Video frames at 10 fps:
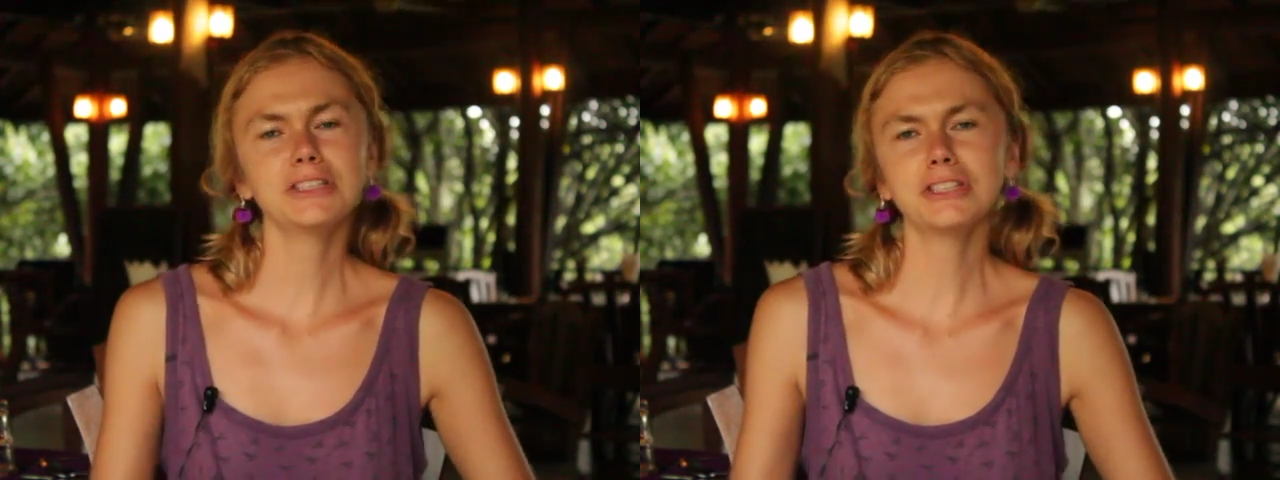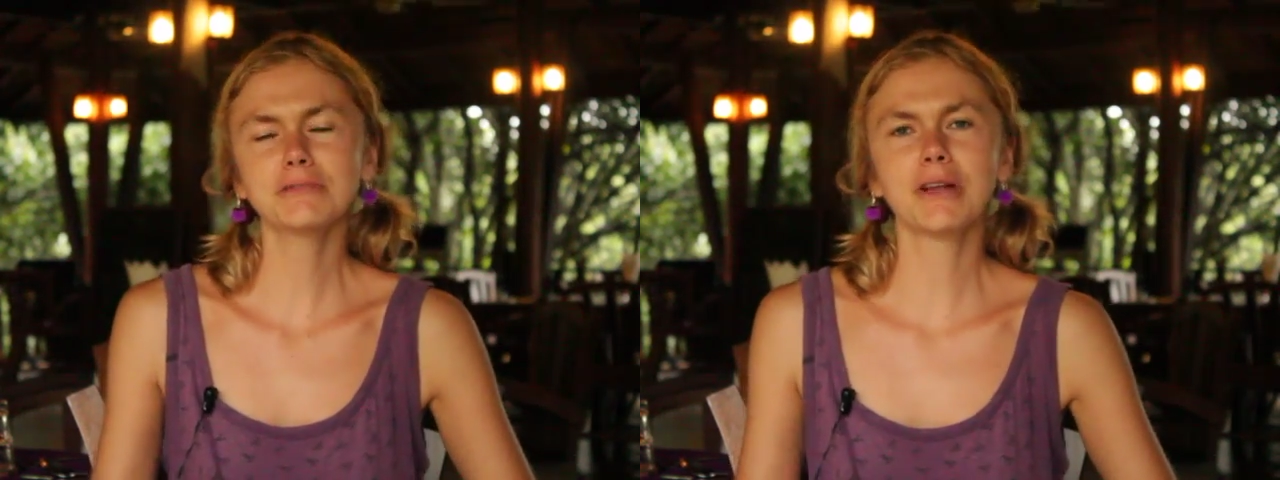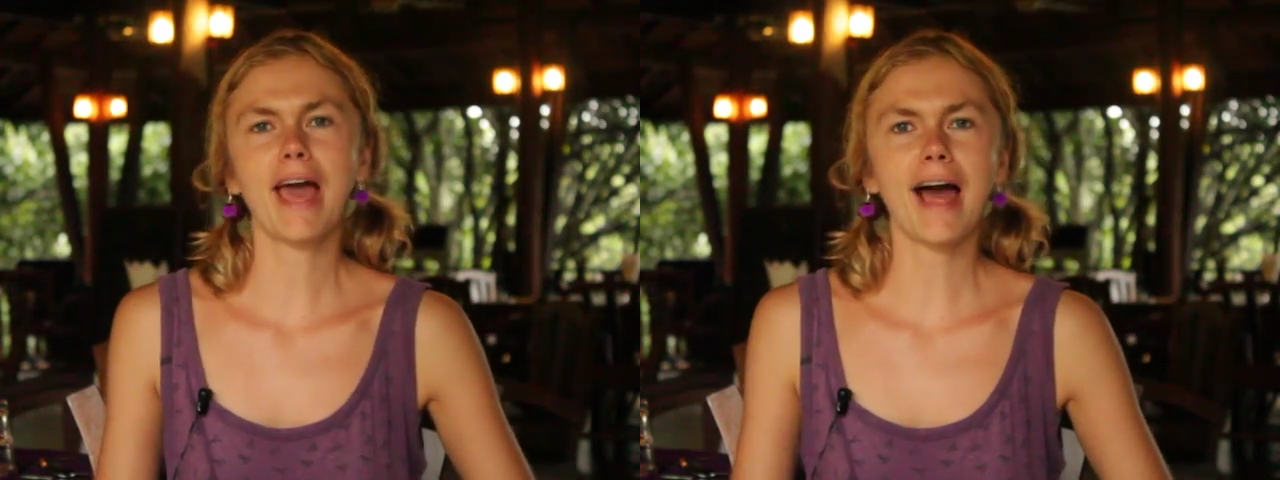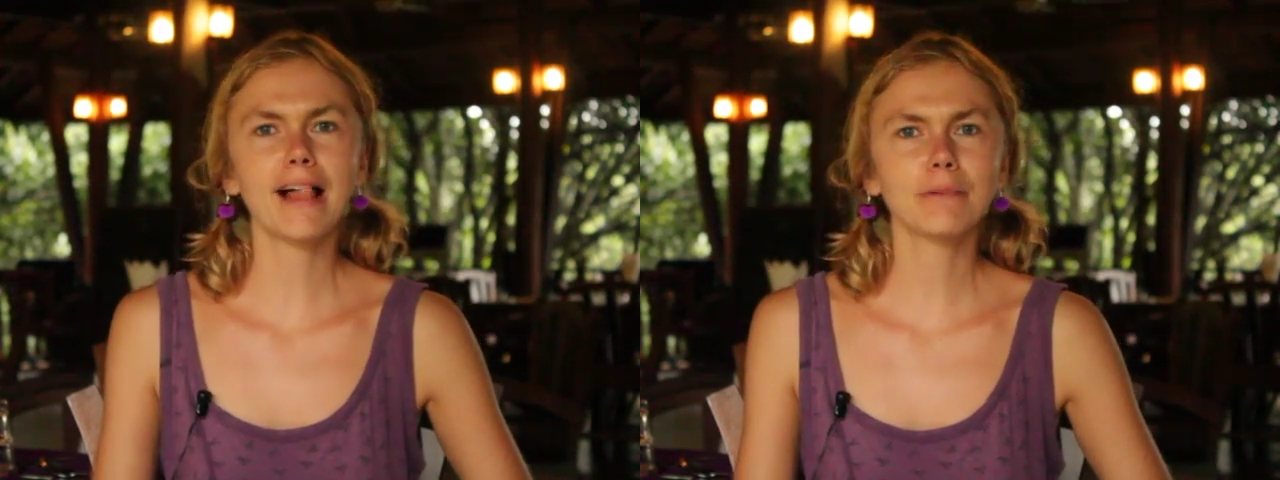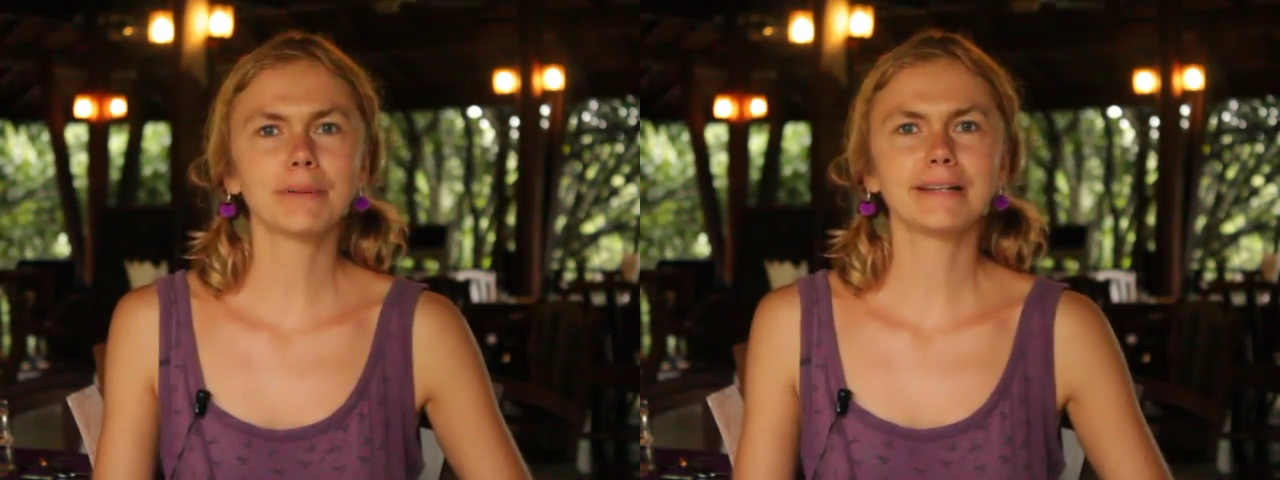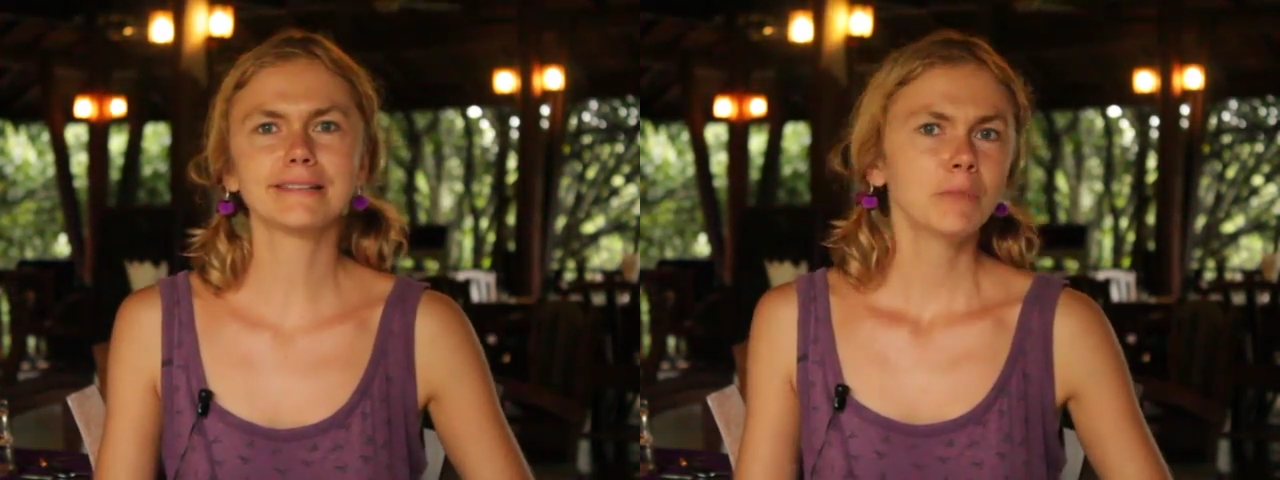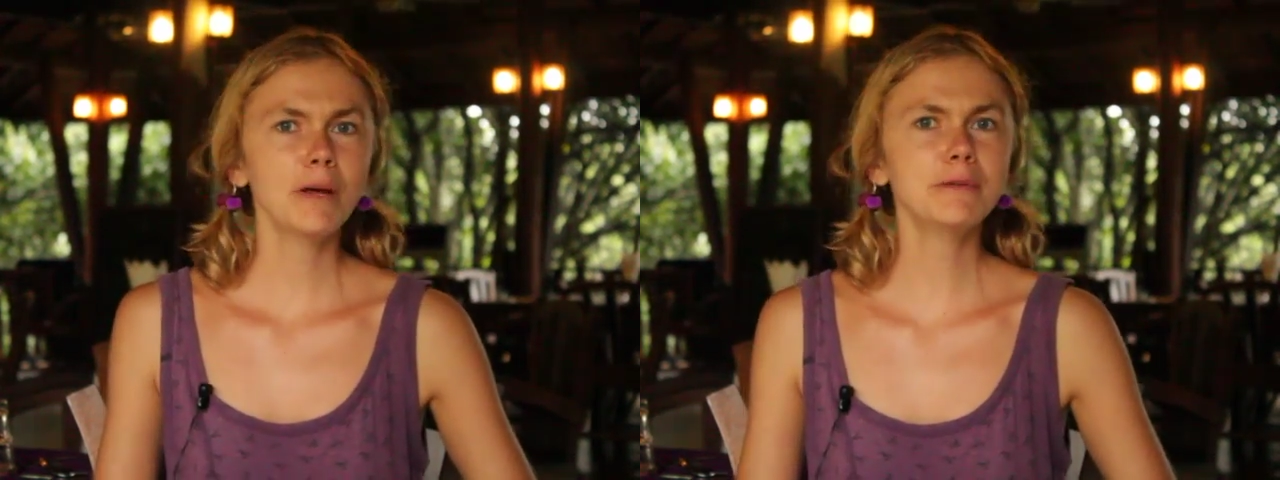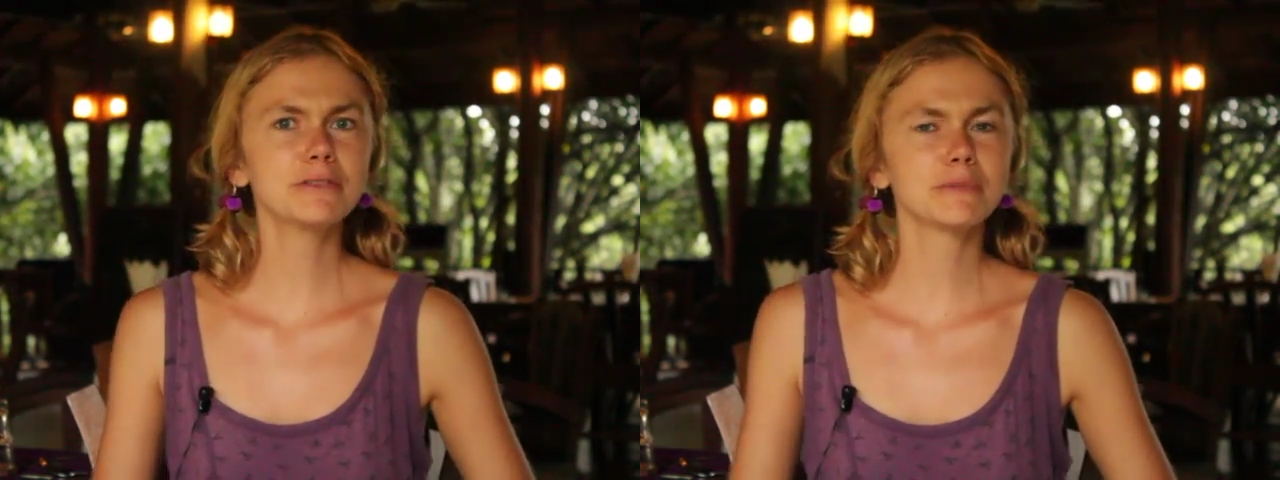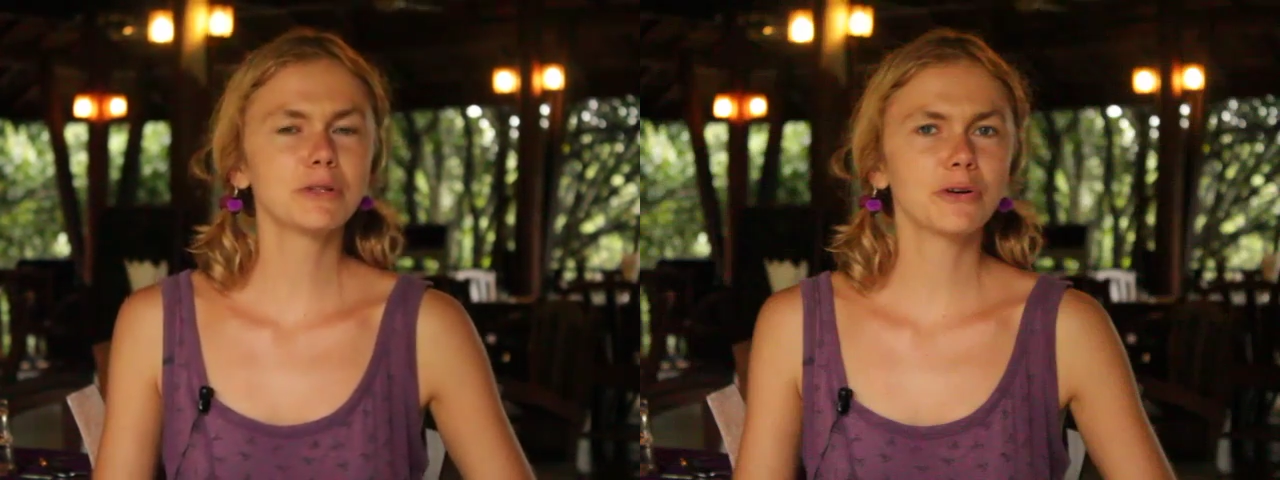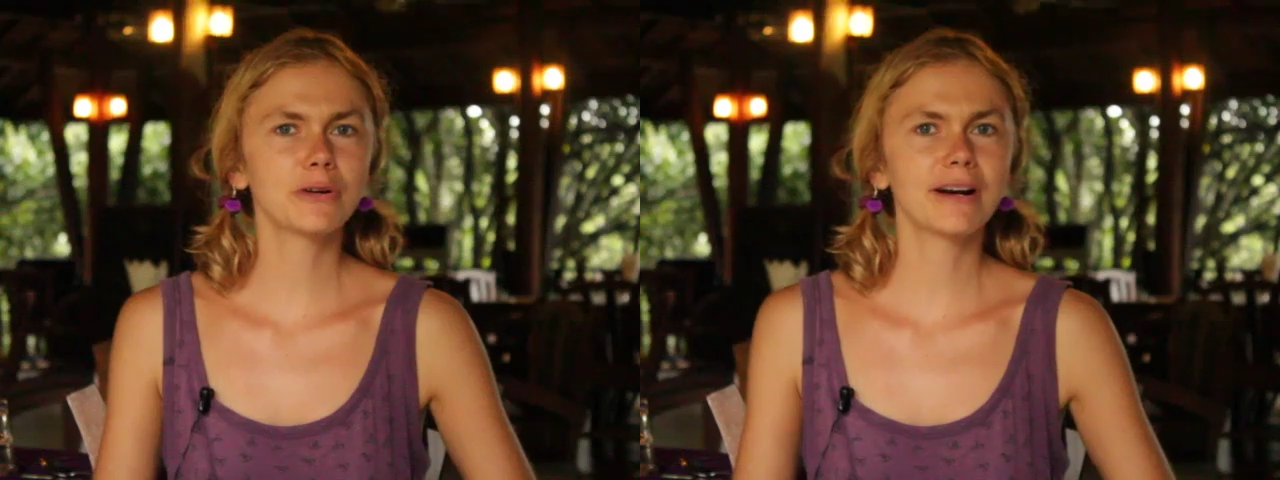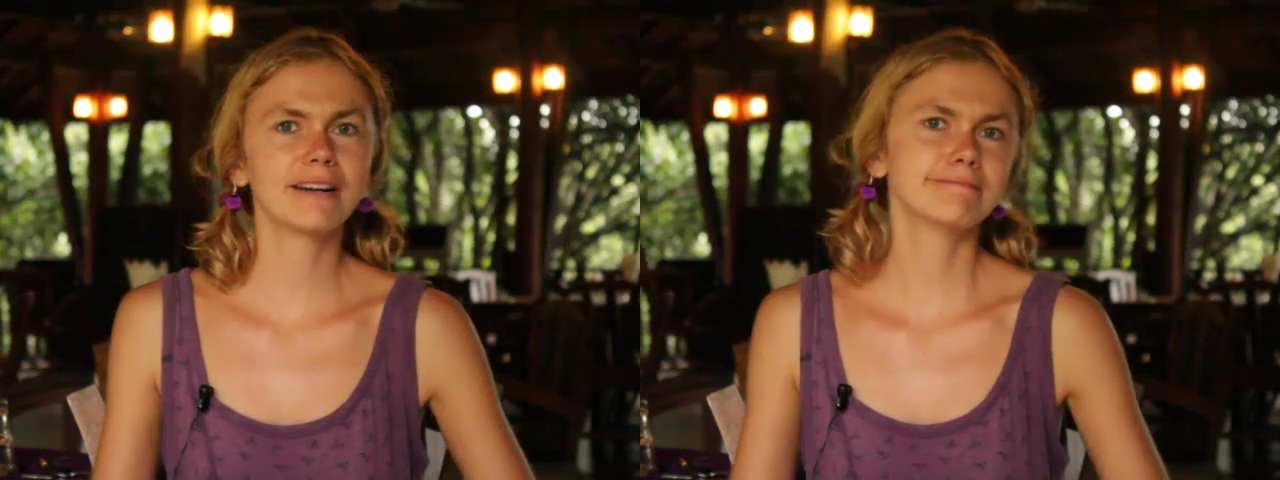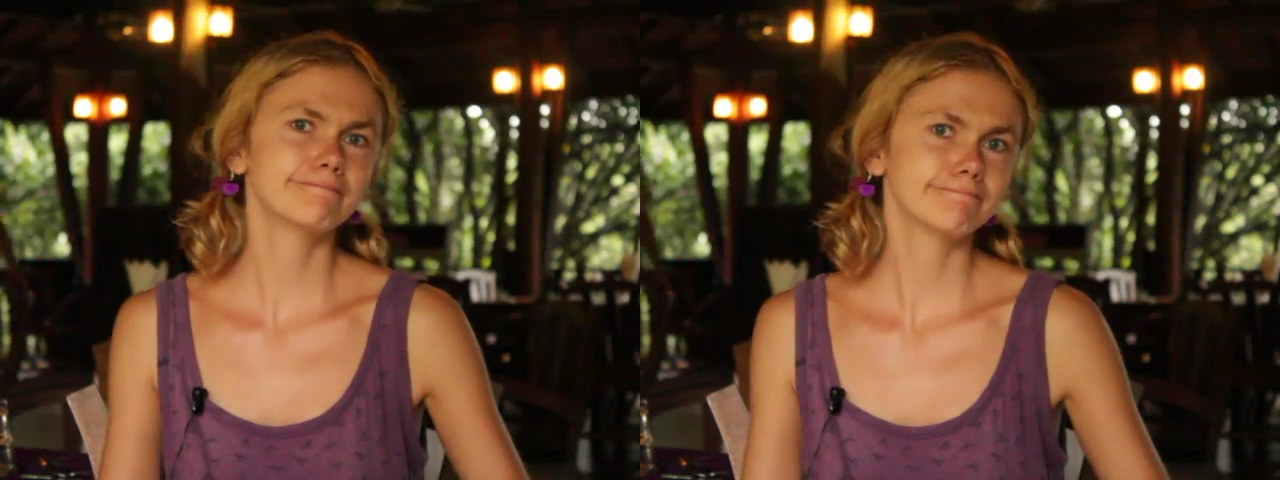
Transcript: I just want to help and maybe do some yoga,